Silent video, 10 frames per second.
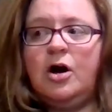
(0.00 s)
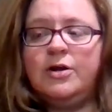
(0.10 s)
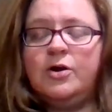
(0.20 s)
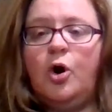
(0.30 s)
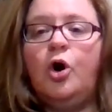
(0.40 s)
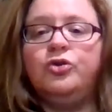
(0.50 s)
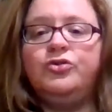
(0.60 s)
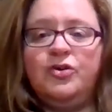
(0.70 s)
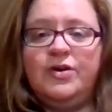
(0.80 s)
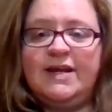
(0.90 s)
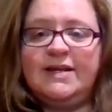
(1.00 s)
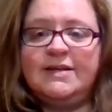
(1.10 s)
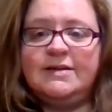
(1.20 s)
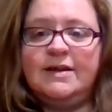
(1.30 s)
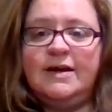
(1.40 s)
on alternate
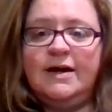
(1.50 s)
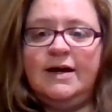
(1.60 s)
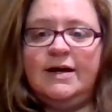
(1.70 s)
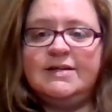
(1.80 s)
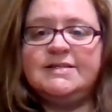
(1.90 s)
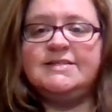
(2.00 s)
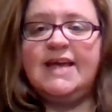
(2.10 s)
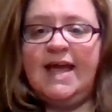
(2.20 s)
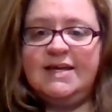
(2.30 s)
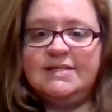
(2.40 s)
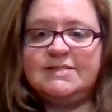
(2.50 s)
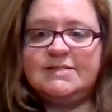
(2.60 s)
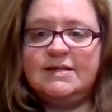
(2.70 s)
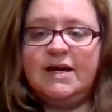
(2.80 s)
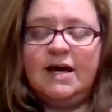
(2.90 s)
days.